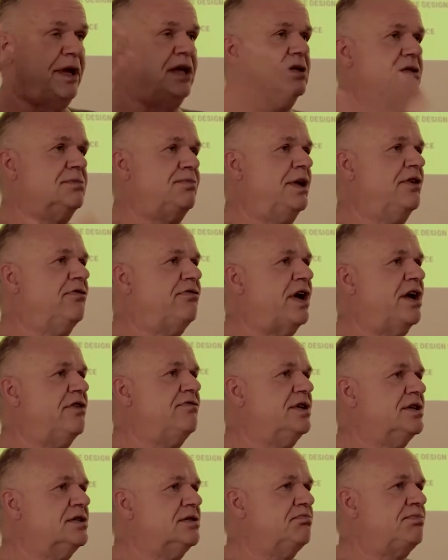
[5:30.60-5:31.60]
Spent
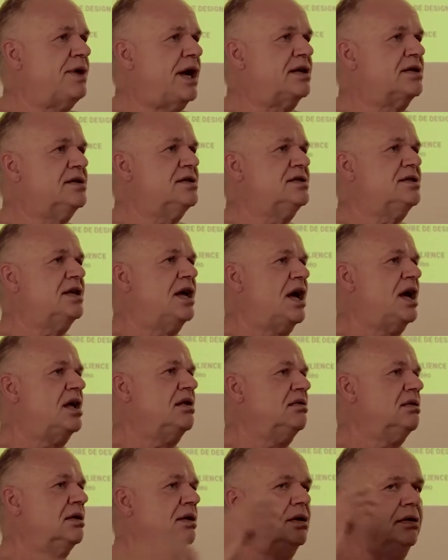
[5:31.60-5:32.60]
5 years in
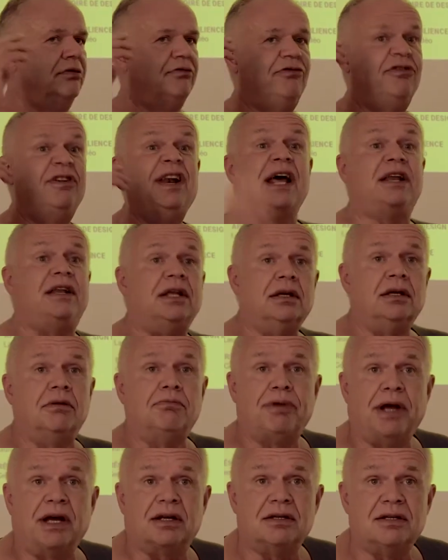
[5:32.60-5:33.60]
Pakistan, flooding in
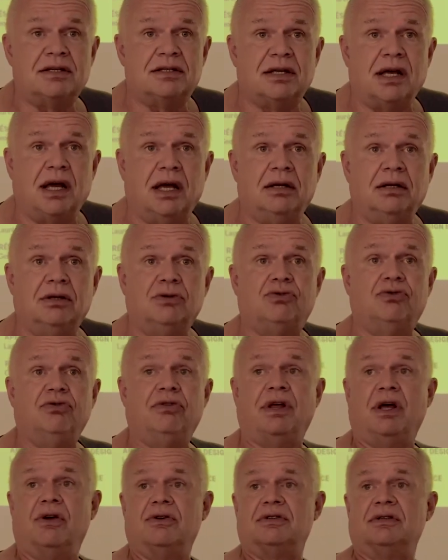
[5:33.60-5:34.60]
Pakistan in
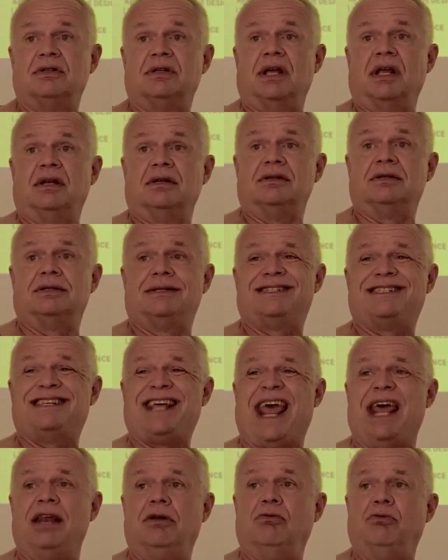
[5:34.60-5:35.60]

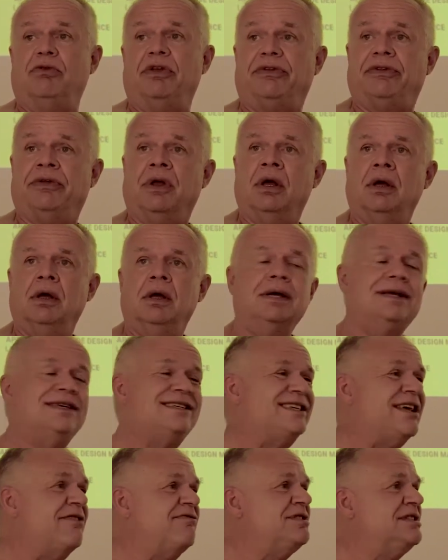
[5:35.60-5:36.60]
2010 with
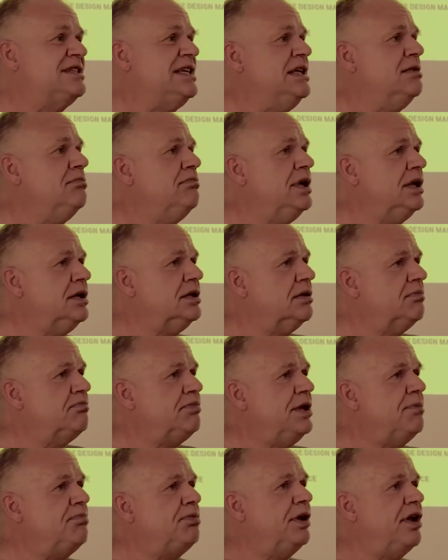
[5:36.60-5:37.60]
17 million
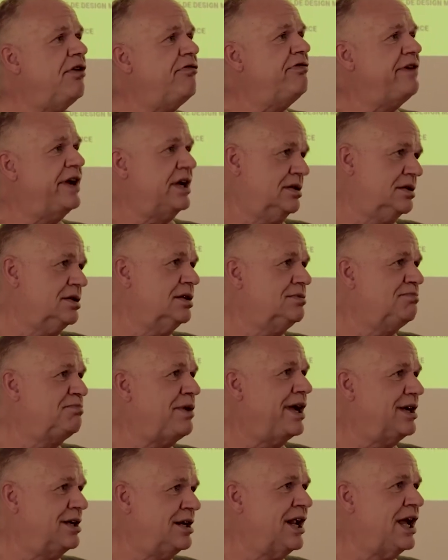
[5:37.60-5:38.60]
people affected
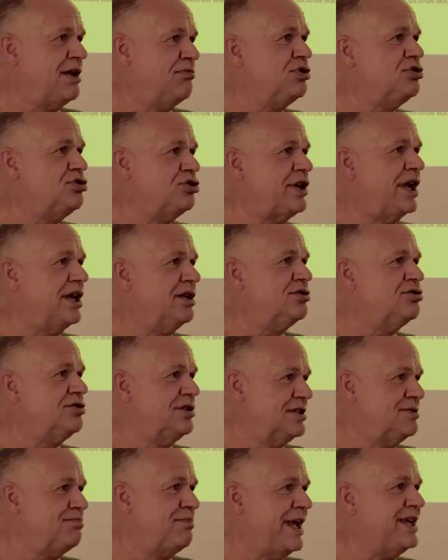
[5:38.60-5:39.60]
by climate change
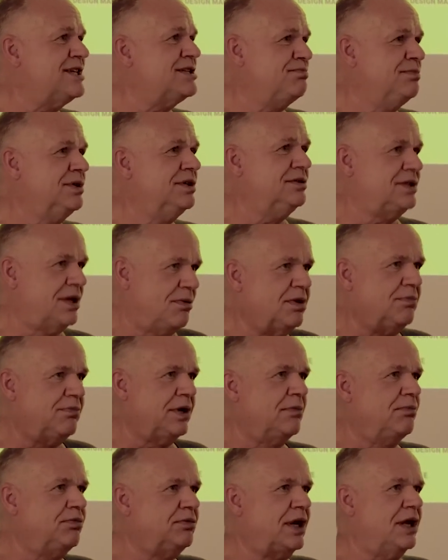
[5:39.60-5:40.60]
displacement, I mean
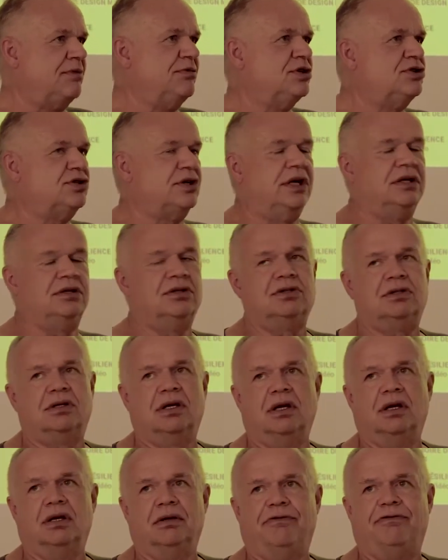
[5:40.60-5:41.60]
by climate change
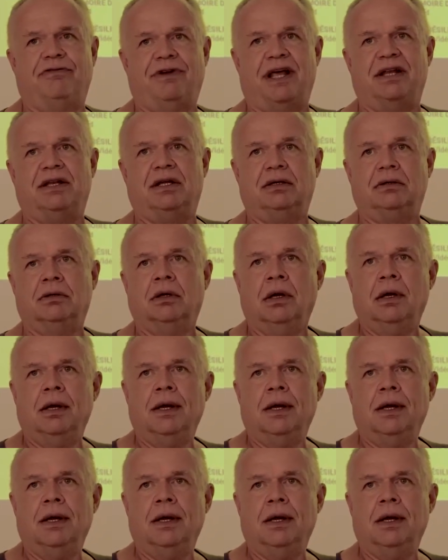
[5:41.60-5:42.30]
flooding.